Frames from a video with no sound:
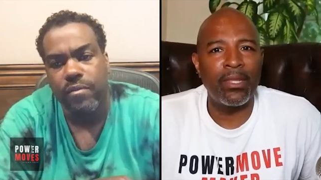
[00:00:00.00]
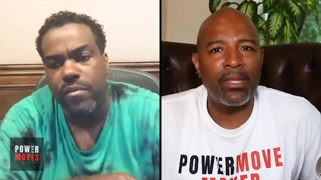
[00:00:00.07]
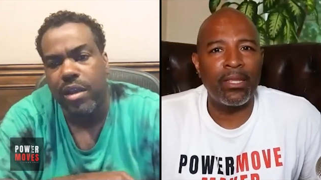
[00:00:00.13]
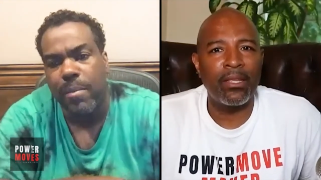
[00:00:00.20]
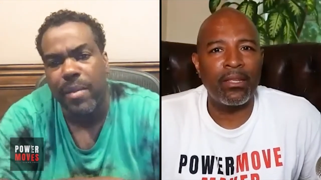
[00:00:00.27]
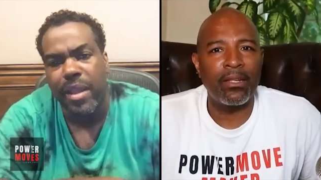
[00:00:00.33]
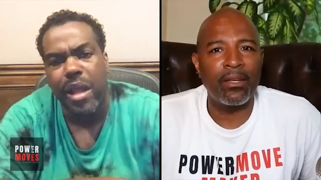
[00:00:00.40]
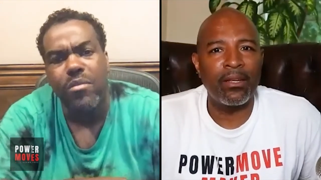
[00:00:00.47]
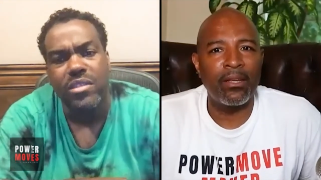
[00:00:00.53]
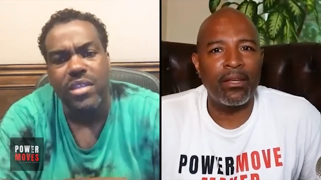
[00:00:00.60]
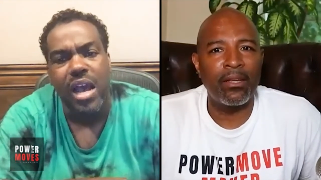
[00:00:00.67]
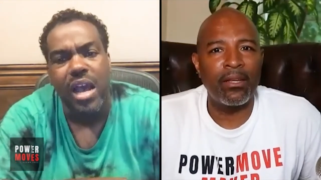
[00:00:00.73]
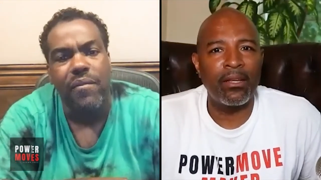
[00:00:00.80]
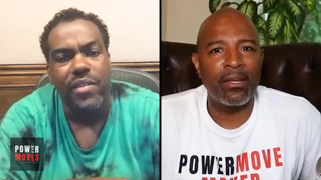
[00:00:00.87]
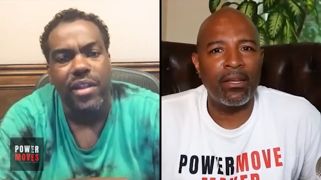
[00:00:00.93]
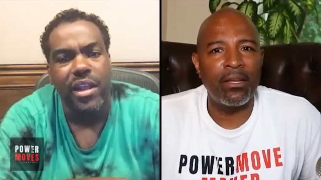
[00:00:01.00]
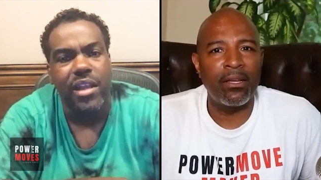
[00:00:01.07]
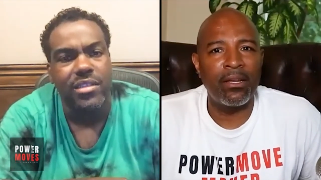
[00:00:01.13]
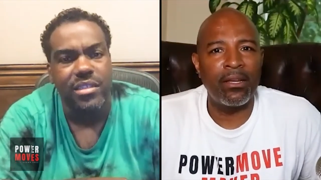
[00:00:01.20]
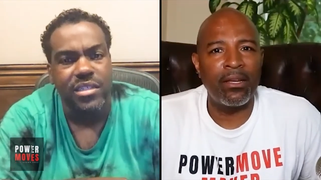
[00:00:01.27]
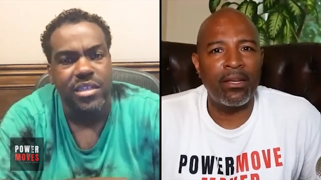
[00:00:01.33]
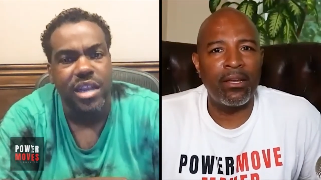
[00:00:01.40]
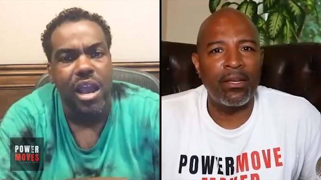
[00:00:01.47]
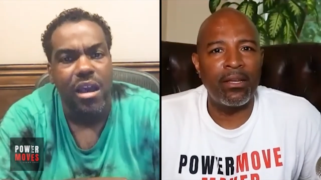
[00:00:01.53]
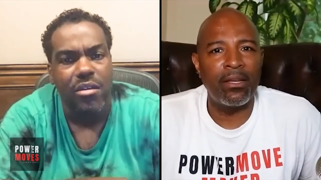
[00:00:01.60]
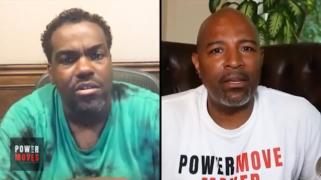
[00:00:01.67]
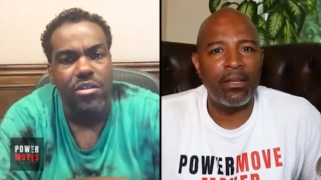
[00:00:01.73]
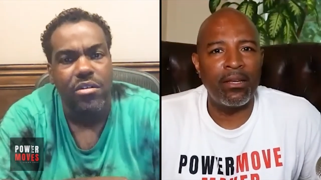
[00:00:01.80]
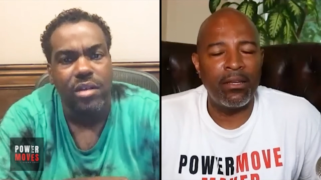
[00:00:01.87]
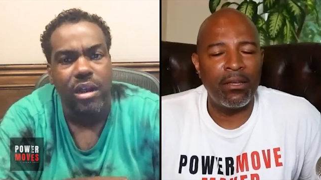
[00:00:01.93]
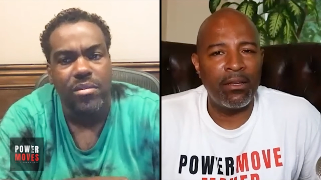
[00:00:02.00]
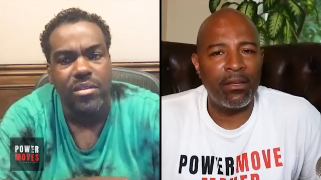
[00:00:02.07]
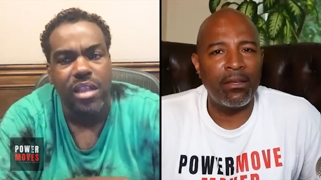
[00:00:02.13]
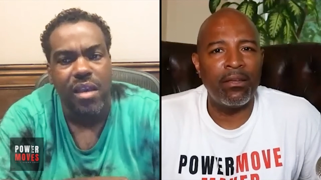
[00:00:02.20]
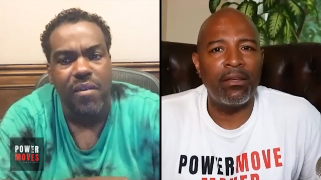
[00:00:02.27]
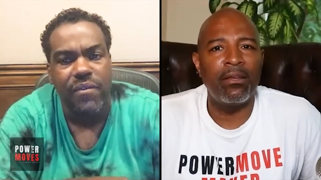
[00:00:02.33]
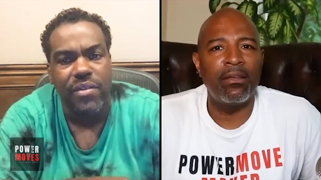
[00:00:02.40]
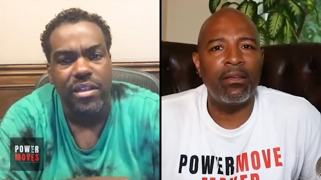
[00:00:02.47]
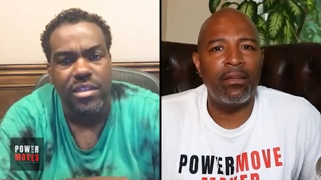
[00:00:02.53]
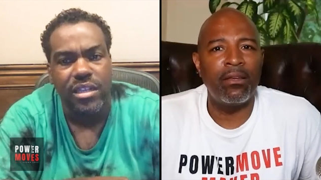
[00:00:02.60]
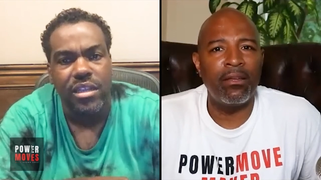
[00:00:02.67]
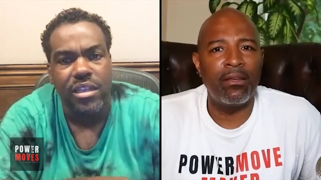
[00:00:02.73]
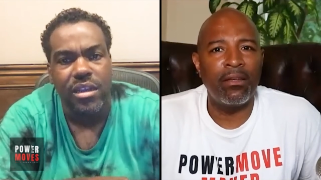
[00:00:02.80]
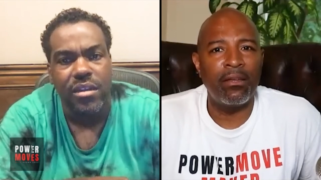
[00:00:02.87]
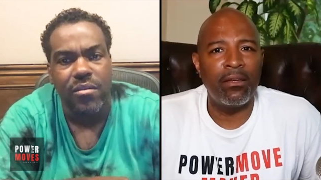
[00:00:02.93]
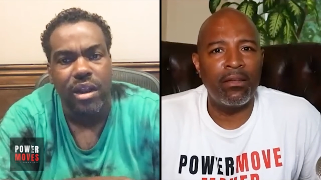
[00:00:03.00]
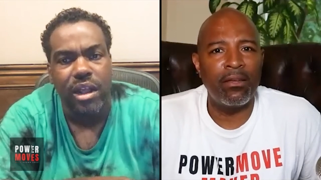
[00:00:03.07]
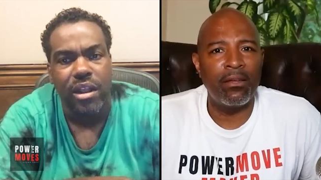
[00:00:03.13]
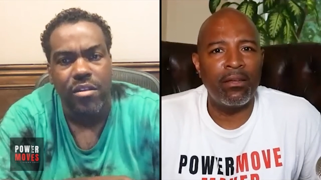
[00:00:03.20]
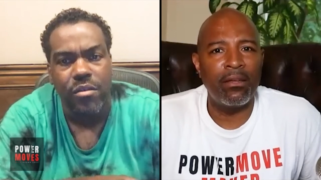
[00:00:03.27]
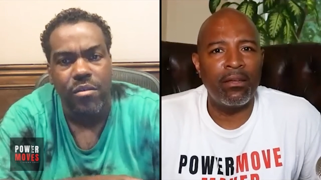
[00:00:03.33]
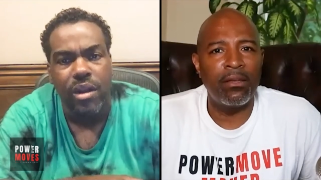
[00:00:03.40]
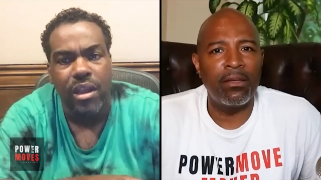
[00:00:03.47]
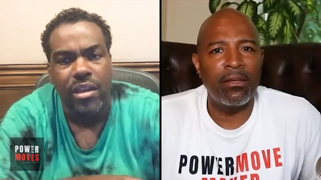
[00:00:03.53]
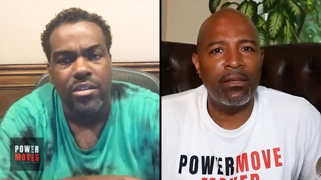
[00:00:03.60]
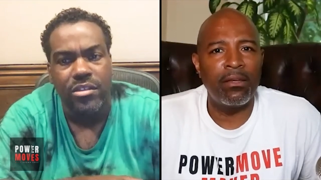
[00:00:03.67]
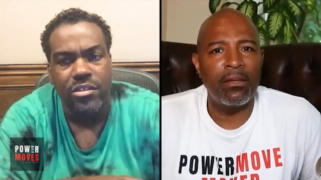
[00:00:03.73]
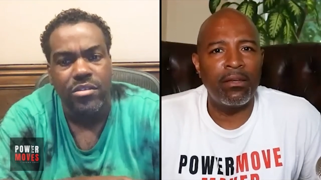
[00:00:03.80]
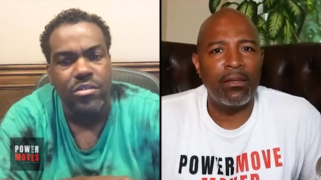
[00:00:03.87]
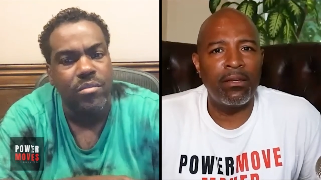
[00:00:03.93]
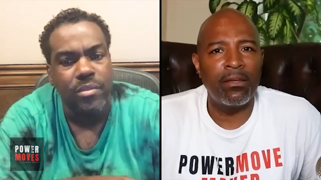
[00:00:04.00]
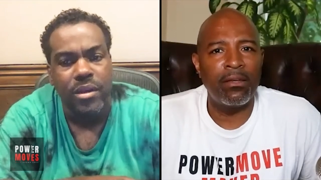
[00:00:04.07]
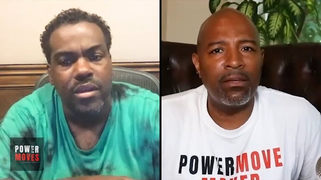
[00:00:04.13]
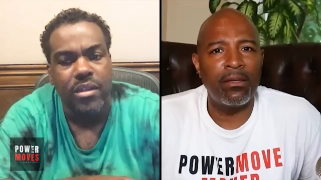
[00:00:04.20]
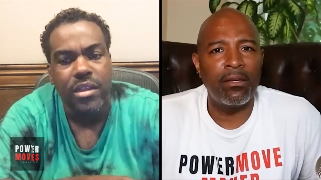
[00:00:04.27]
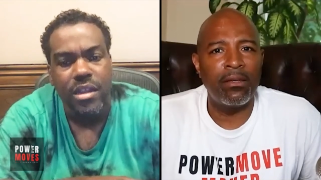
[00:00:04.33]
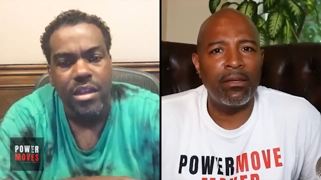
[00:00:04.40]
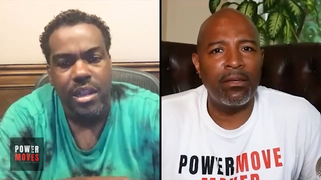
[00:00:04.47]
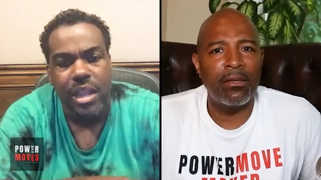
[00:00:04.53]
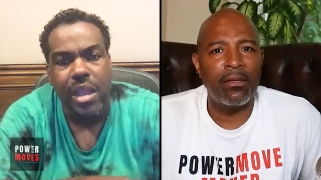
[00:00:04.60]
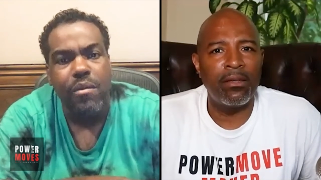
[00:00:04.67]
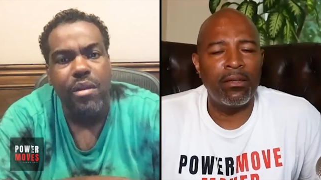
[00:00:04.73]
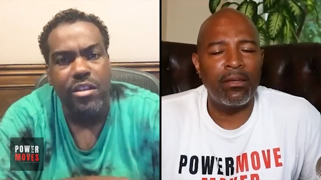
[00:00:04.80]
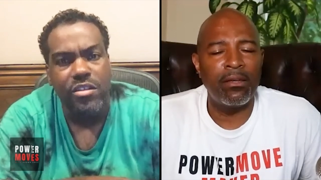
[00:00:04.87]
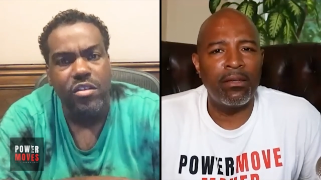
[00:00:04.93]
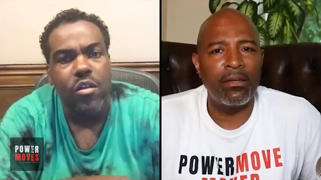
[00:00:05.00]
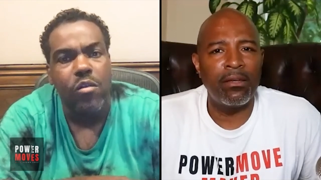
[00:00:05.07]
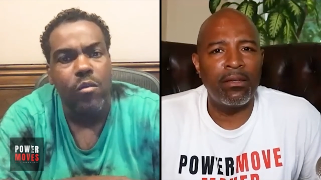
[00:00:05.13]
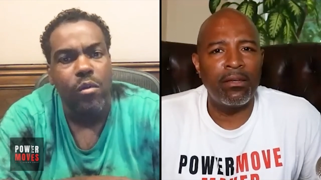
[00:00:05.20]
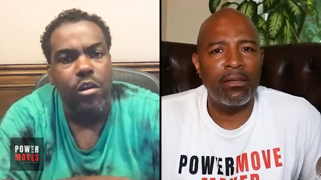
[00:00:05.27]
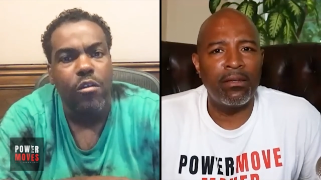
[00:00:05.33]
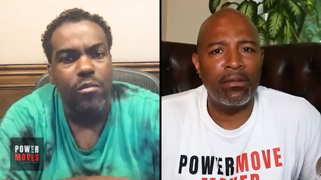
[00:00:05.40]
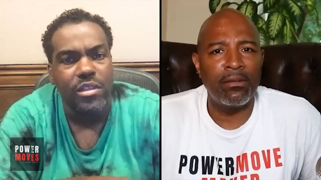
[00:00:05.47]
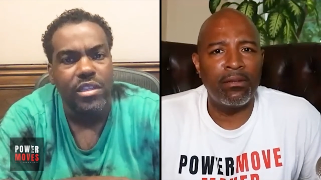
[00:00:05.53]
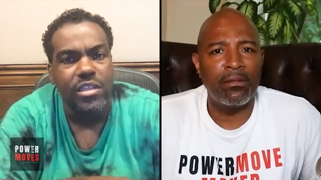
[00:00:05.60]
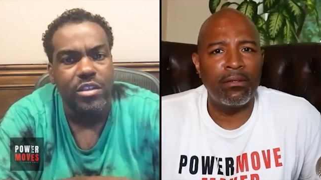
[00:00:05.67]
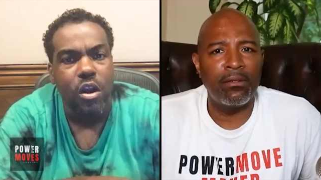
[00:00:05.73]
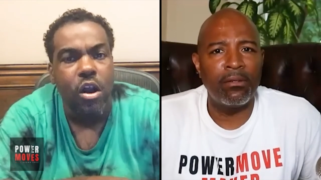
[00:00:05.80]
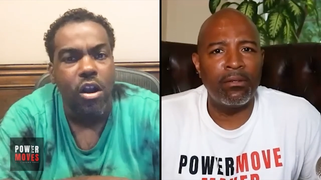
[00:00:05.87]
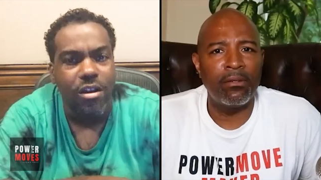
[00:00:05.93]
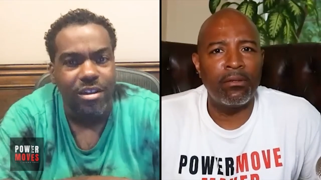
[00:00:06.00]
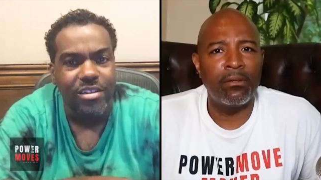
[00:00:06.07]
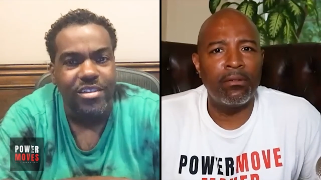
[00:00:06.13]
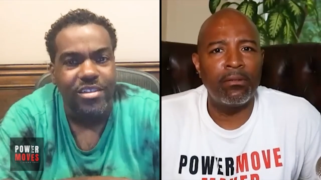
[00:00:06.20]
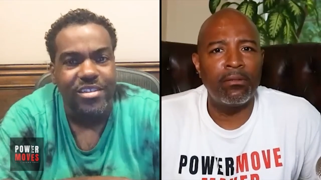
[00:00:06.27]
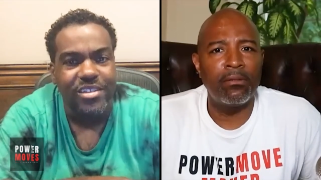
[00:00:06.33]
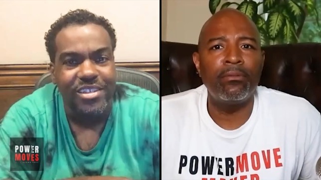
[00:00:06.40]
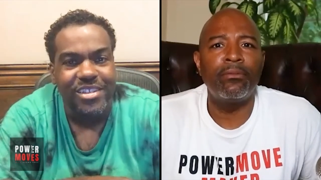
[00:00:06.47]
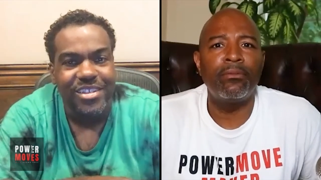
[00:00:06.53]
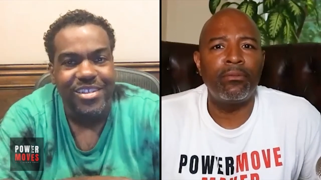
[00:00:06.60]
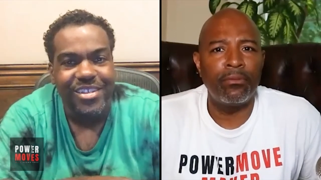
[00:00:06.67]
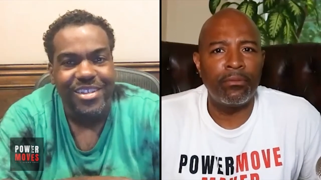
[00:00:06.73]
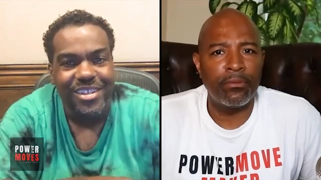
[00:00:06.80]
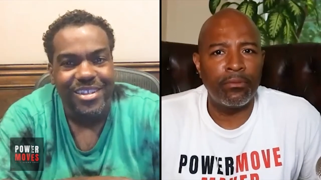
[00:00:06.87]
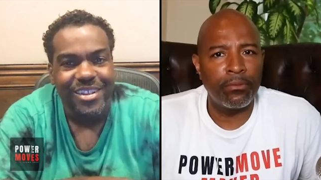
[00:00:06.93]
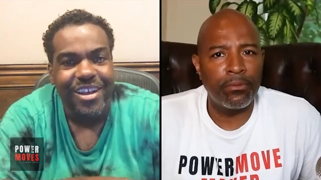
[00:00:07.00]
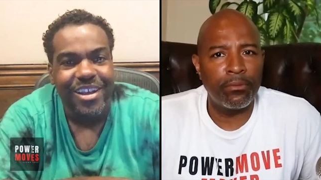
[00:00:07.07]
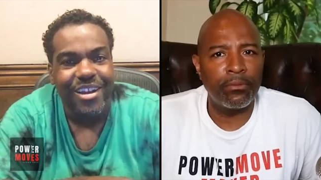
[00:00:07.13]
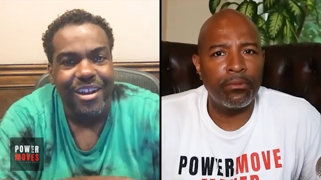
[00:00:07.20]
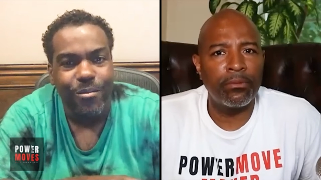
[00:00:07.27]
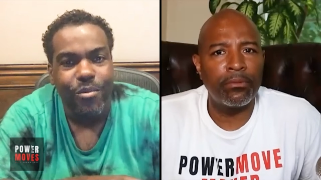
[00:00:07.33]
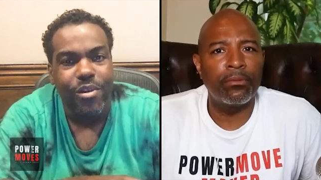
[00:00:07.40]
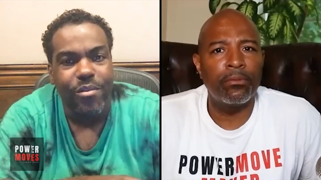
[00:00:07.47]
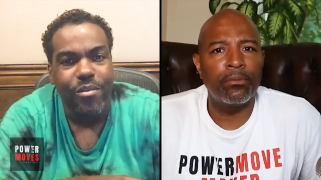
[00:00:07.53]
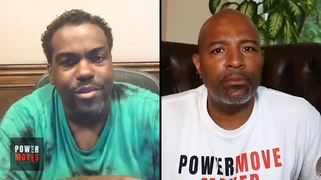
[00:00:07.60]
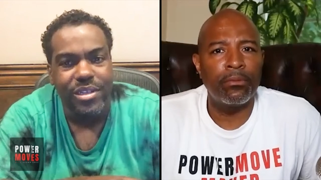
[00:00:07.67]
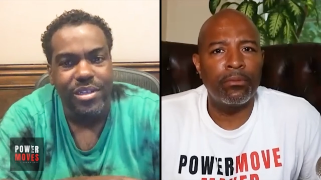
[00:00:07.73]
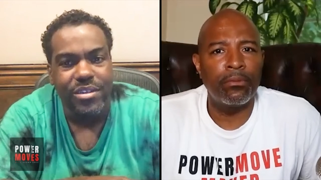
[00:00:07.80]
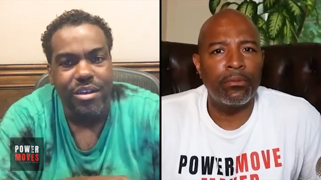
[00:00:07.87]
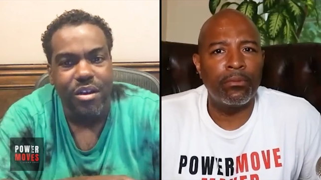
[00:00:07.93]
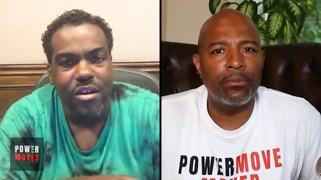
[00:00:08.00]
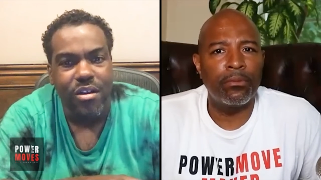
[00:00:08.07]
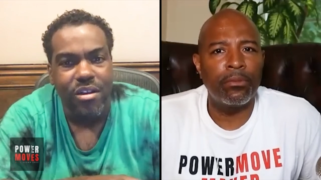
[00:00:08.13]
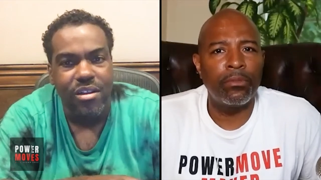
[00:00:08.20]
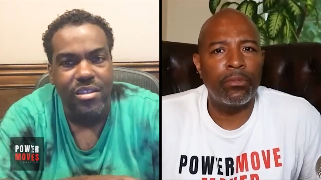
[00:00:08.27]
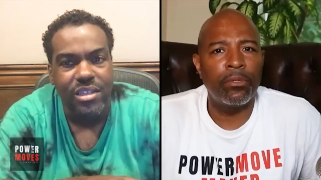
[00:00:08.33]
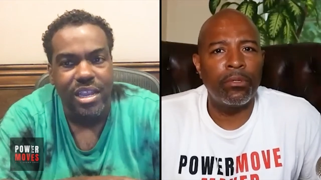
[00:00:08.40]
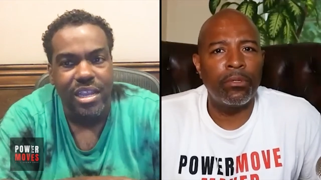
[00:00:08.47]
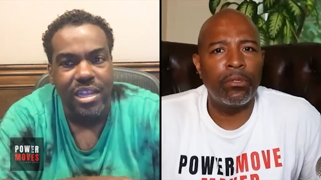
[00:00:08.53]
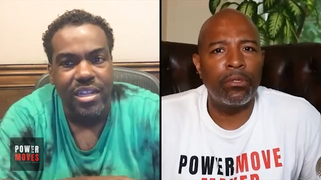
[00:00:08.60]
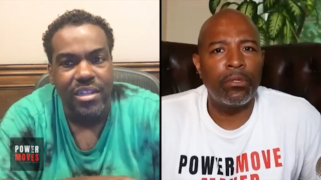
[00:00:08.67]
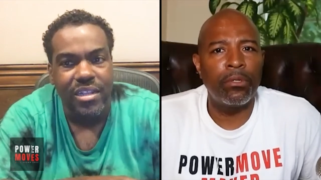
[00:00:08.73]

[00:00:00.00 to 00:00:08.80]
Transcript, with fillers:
Speaker 1: I mean, I was confident as a child, though. I was confident as a young when I knew what I could do. But now when I started working with these artists, and,